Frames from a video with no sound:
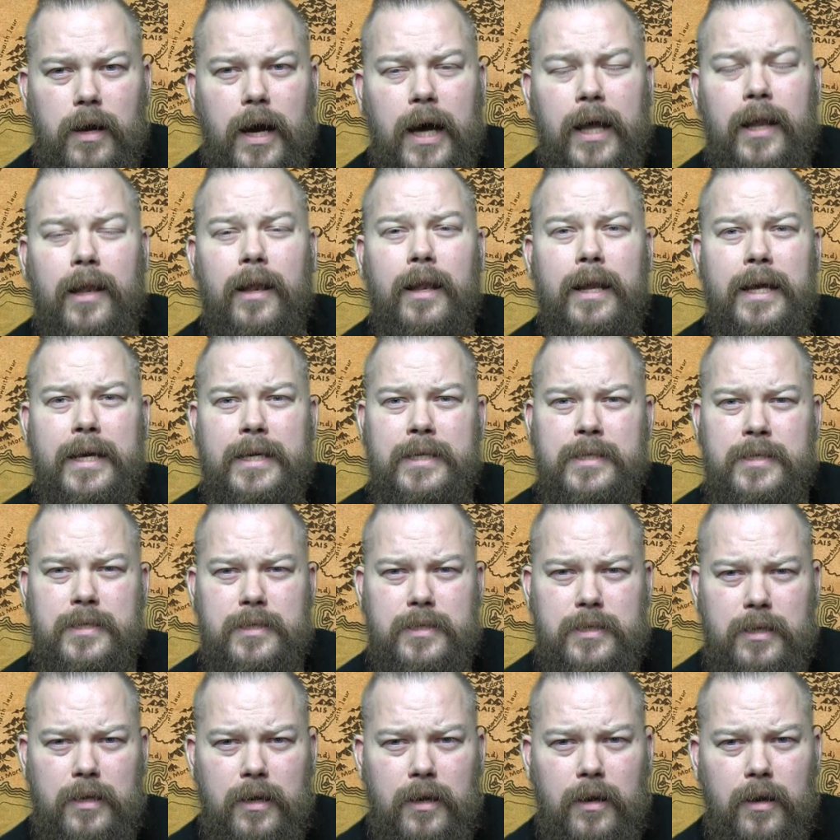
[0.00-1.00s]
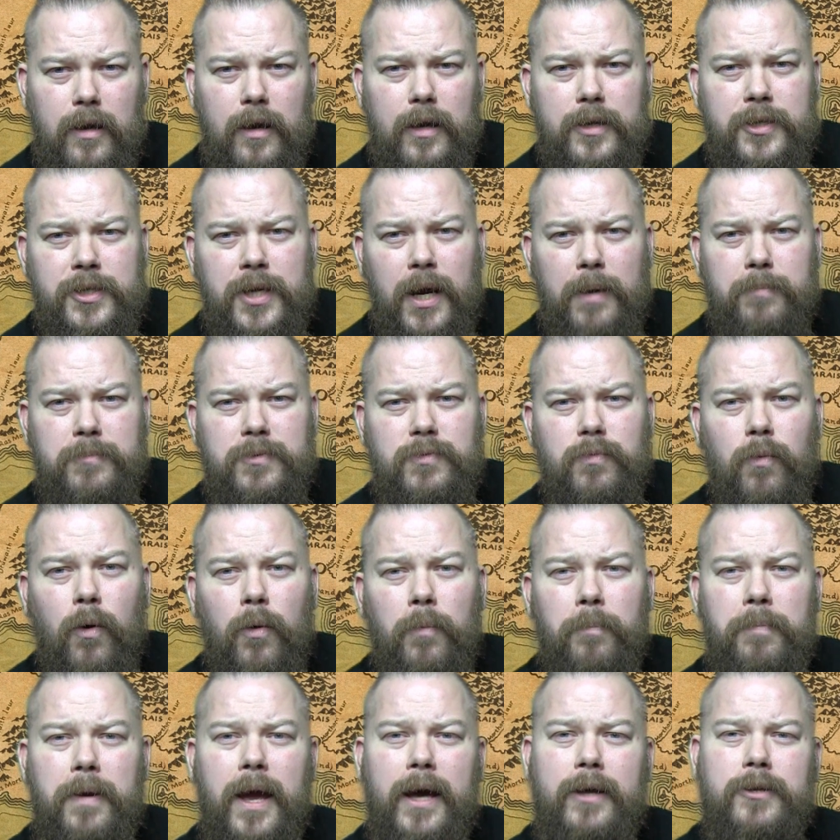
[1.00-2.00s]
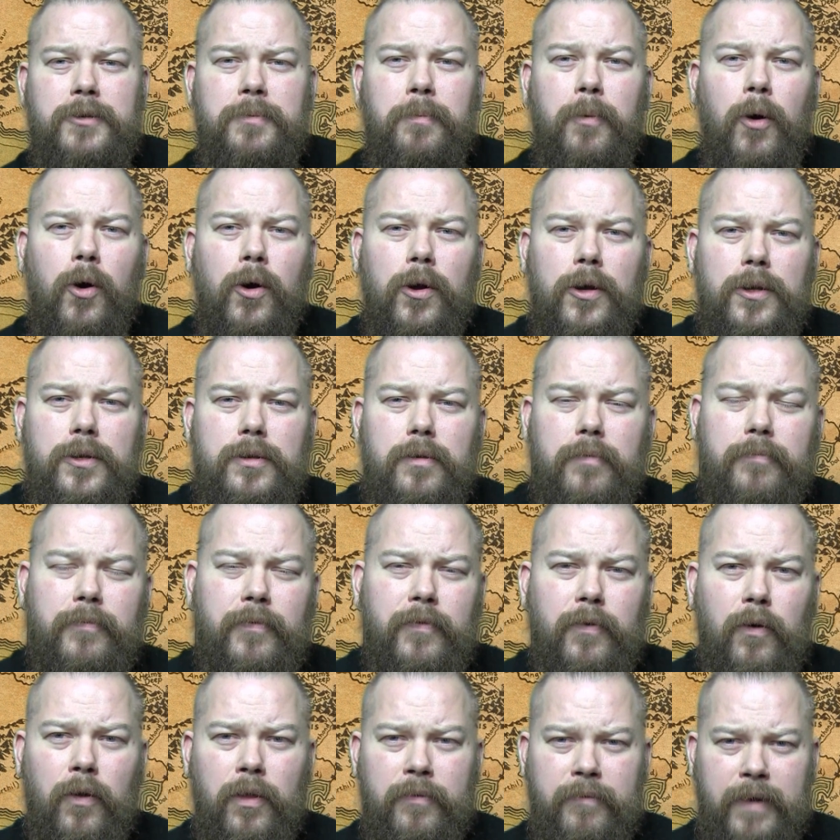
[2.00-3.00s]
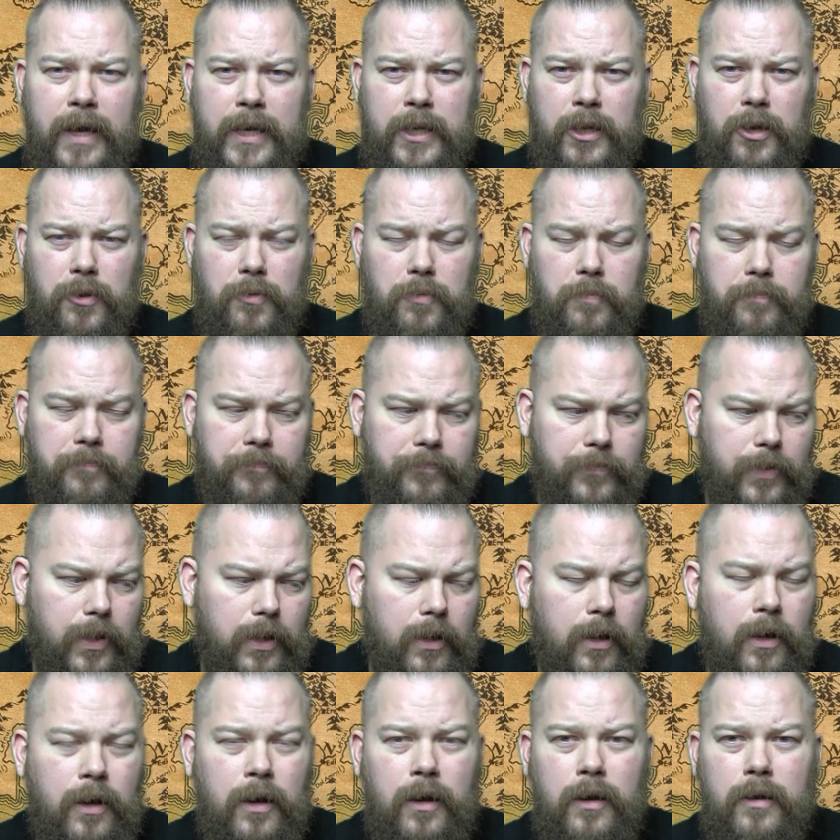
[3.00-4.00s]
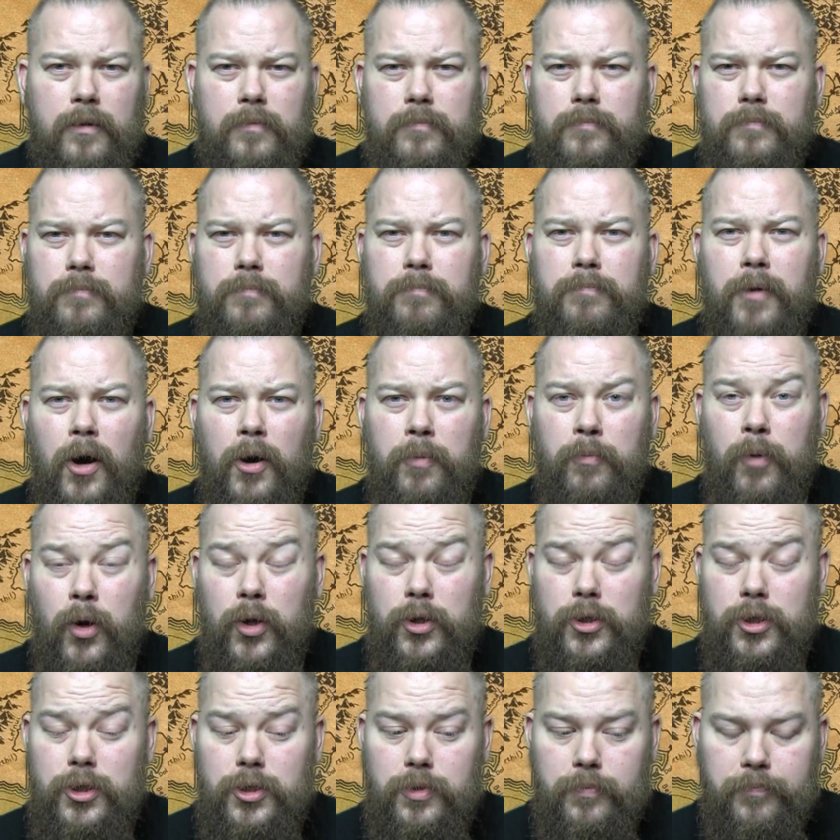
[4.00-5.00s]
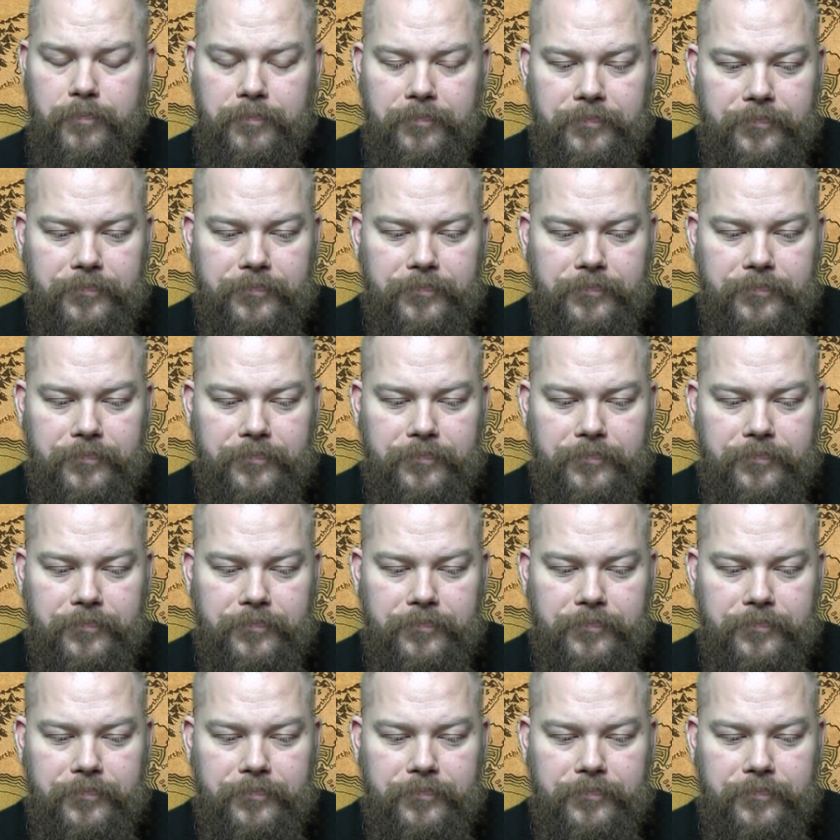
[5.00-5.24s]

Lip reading: at least James won't be out of pocket for the venue by much.